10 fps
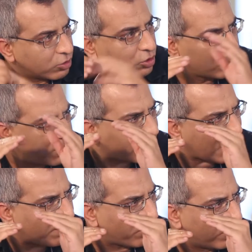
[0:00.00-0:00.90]
used to be a
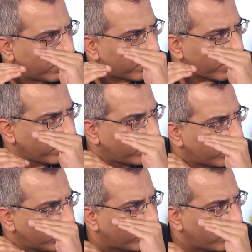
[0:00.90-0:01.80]
cap earlier, right? You
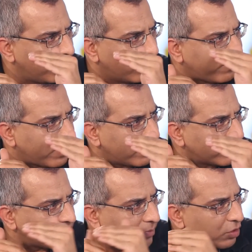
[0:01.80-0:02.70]
could do 3 or 5
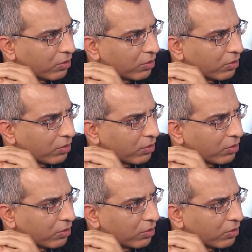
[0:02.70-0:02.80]
or something.